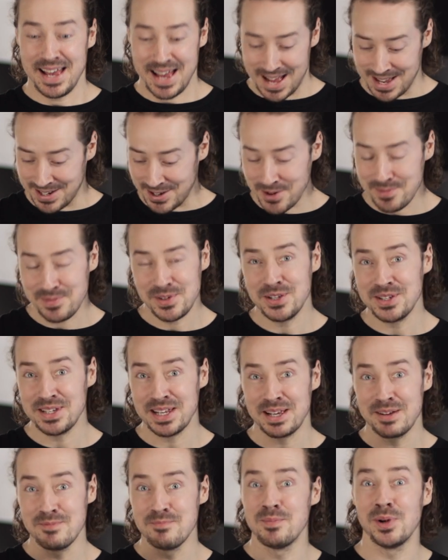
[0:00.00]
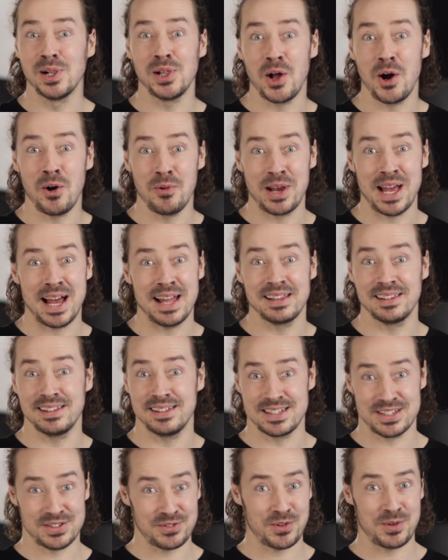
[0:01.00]
and I'm using Malawi
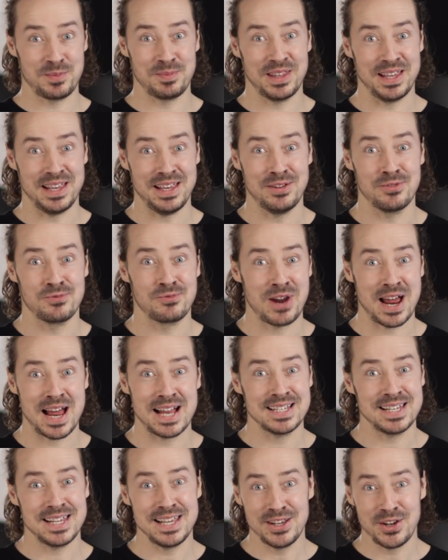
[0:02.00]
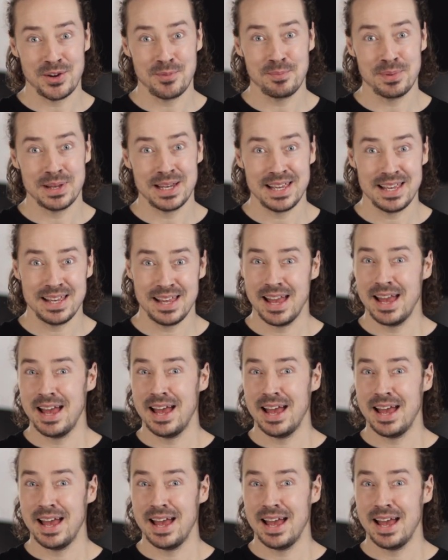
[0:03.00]
Antlers from the Rare Tea Company.